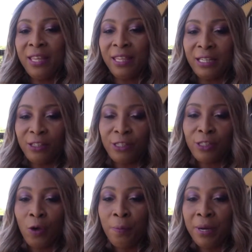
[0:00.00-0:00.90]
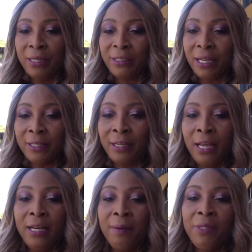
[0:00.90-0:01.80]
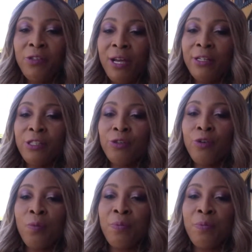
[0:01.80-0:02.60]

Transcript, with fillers: Thank you so much. And let me try to scroll